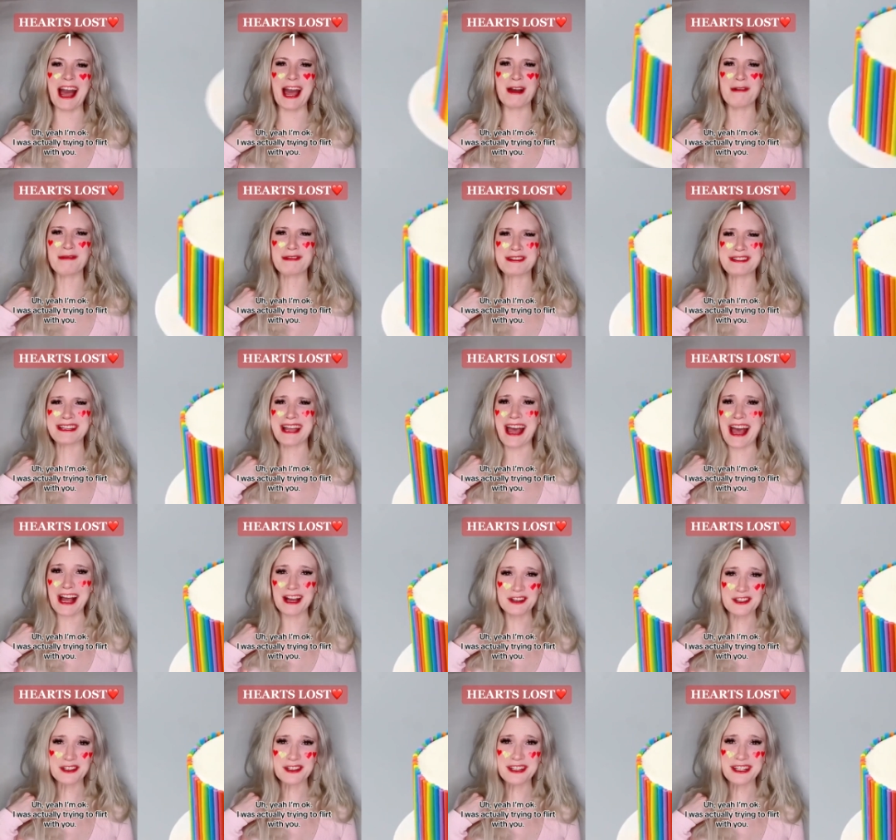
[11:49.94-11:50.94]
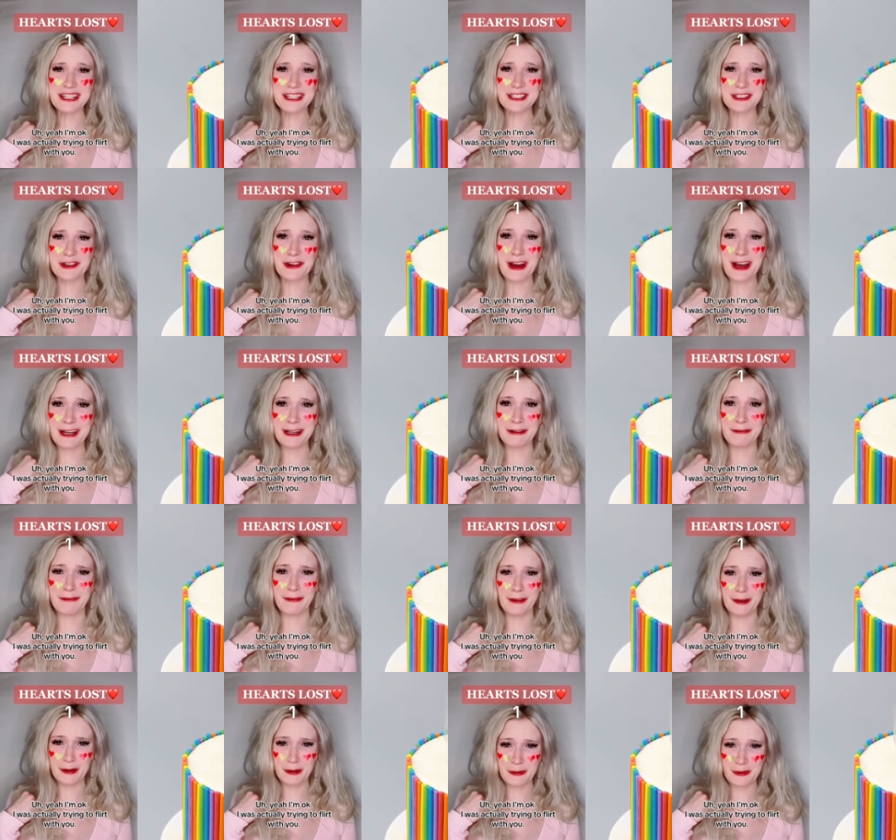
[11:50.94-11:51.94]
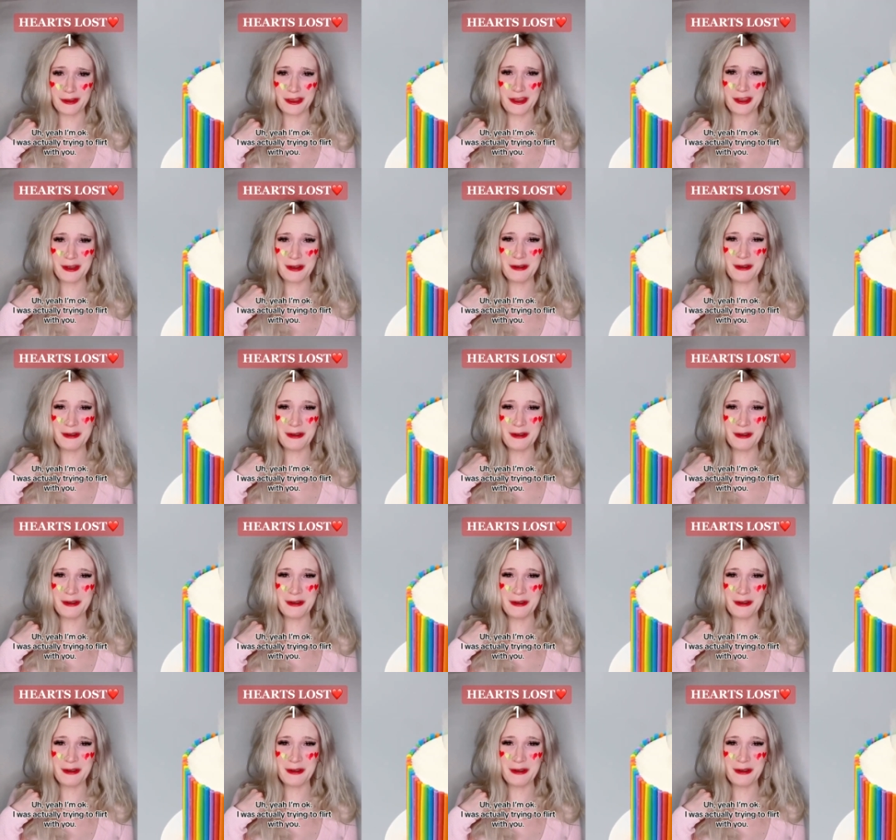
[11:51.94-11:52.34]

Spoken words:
I was actually trying to flirt with you.